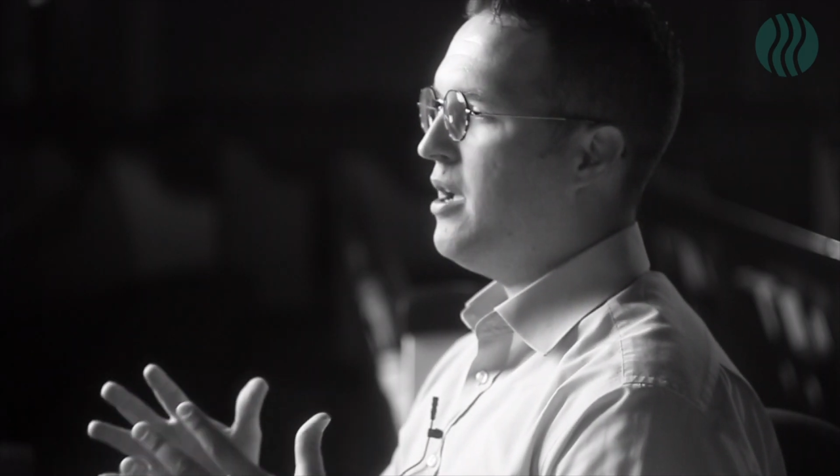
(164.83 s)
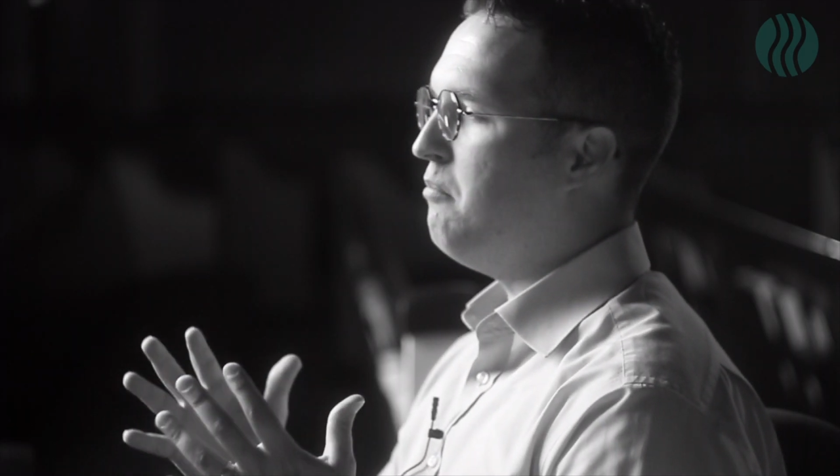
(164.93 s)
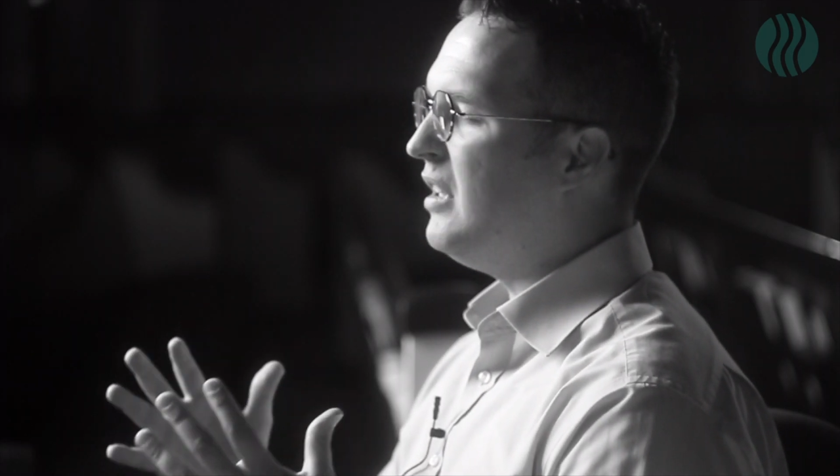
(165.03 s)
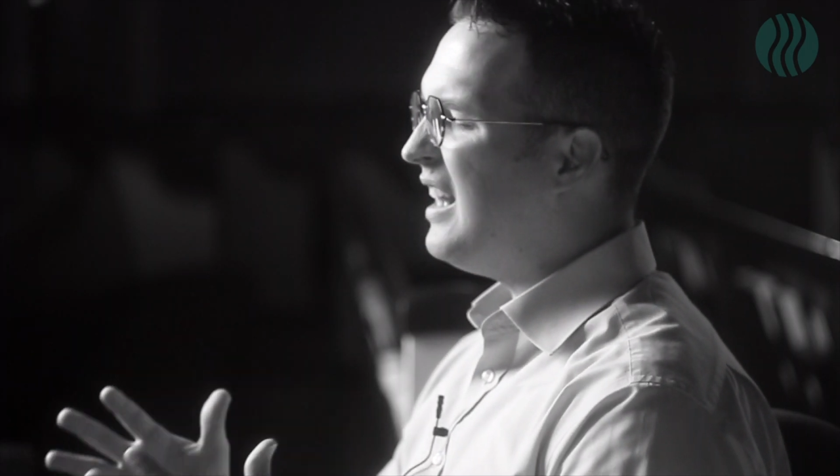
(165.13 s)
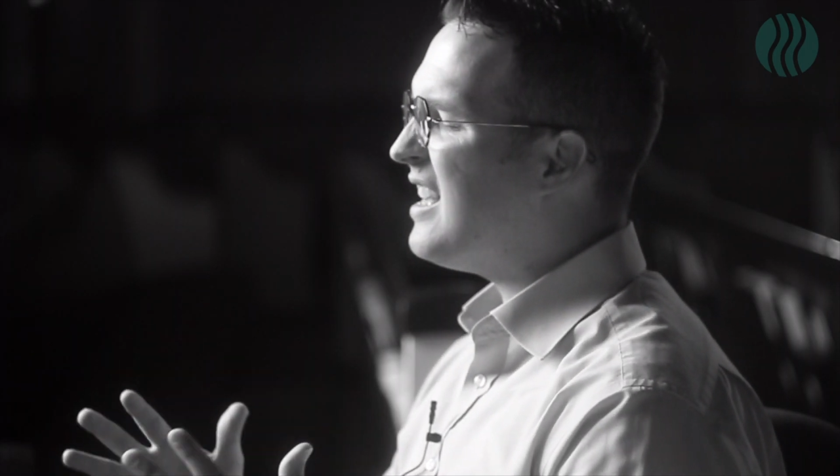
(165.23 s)

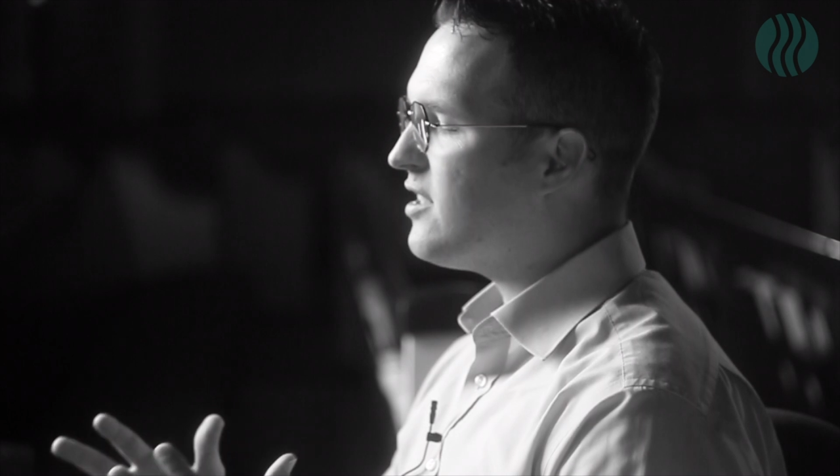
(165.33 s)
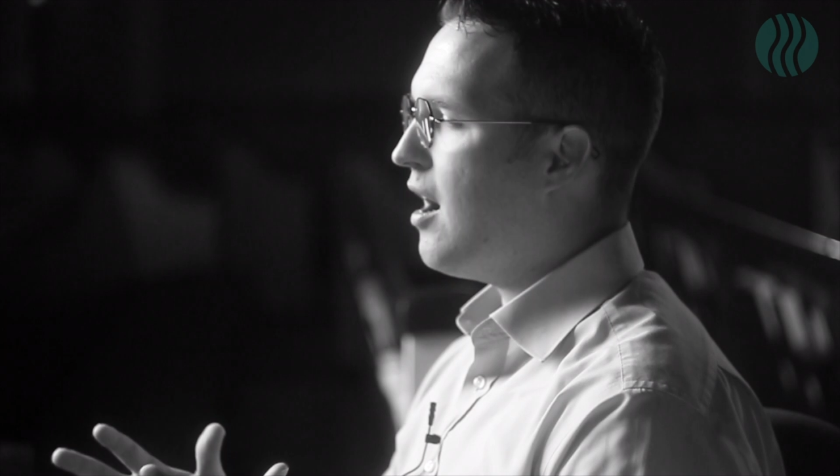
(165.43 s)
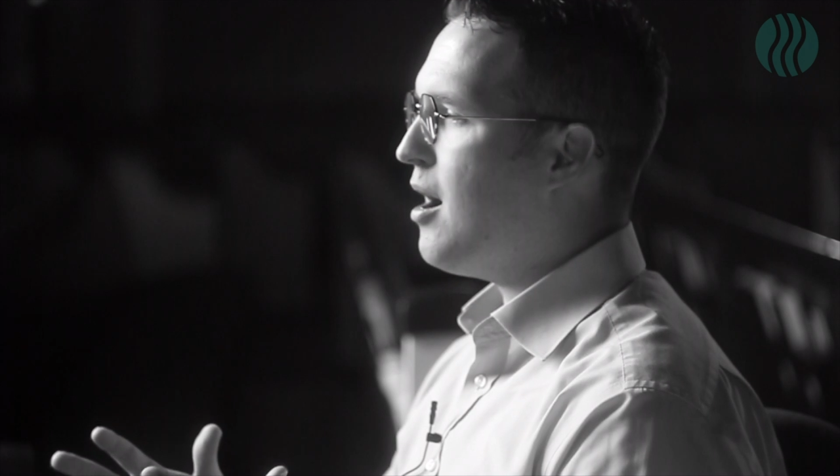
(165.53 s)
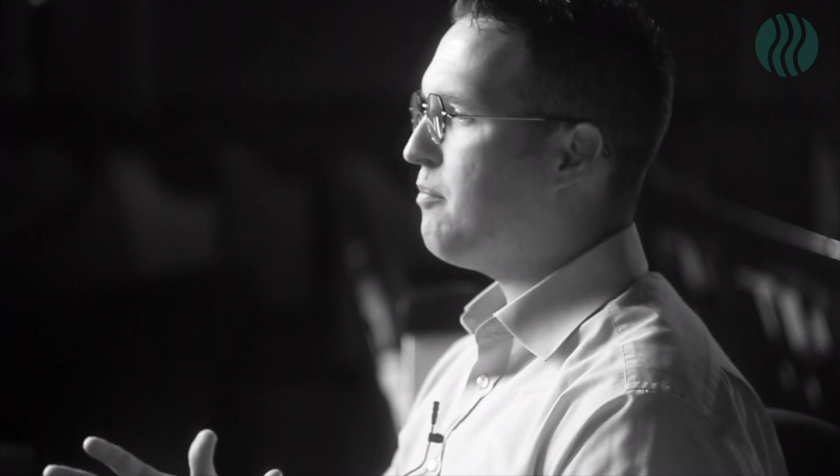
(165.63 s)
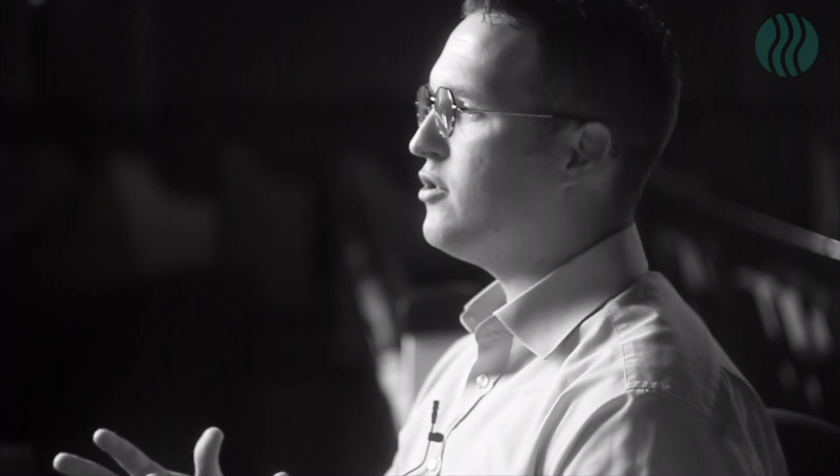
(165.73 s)
and blessed
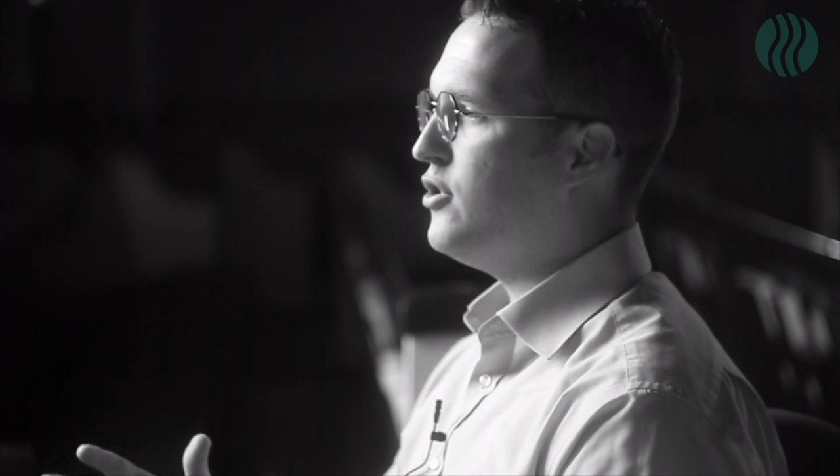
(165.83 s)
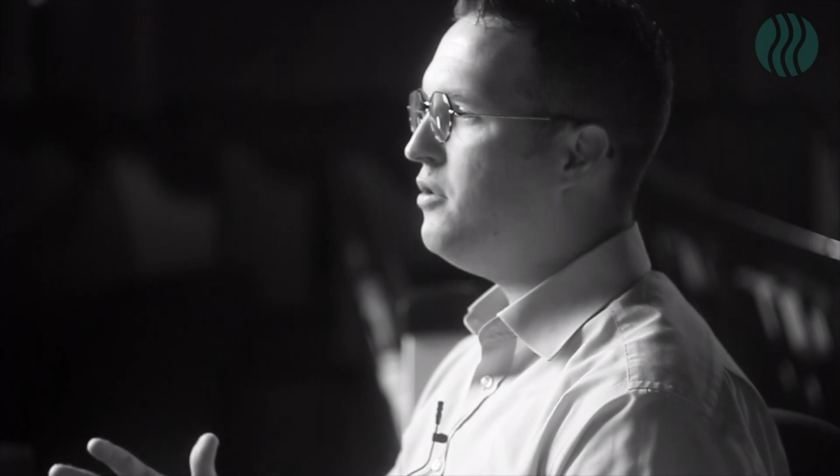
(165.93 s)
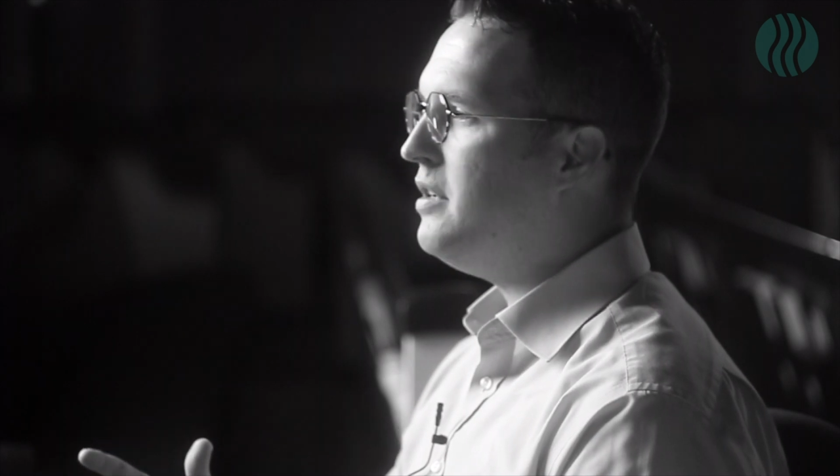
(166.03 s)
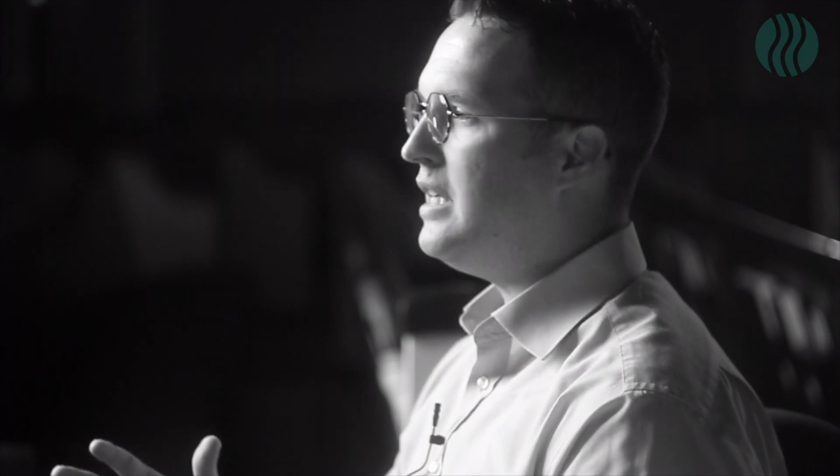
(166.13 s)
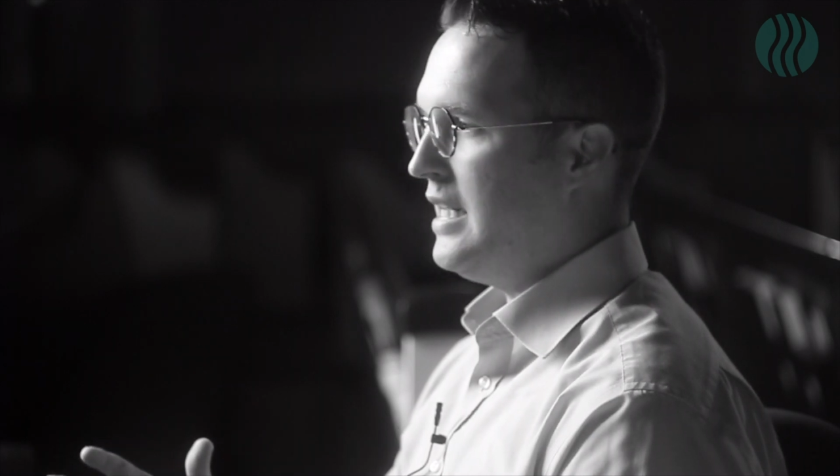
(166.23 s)

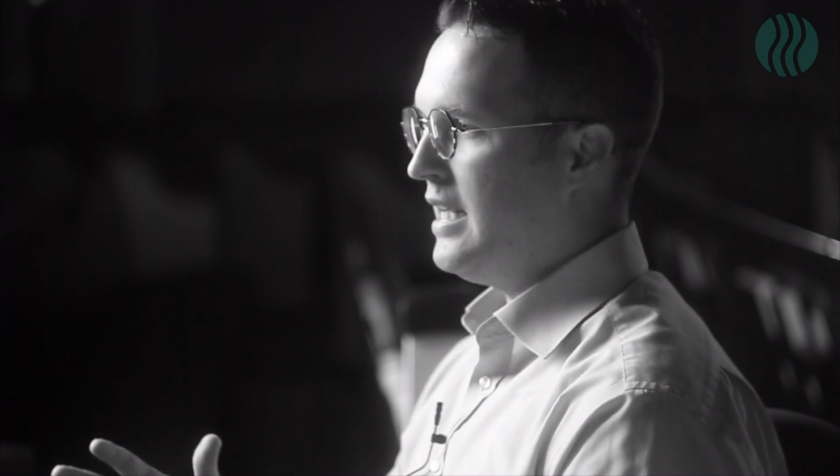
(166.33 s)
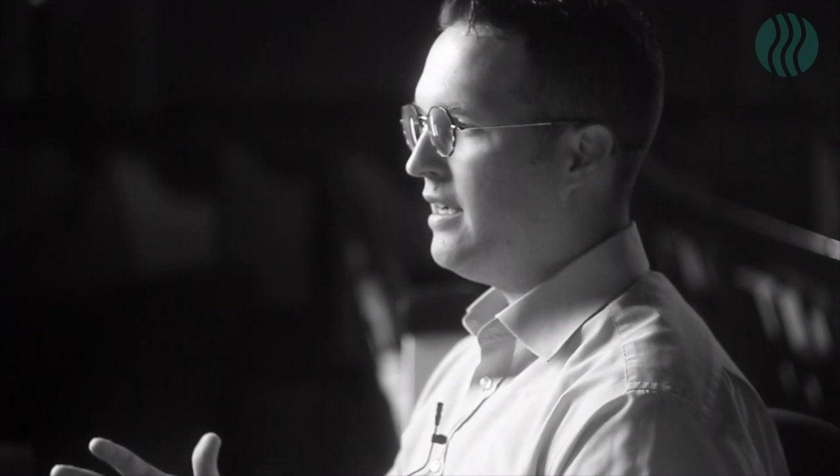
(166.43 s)
opportunity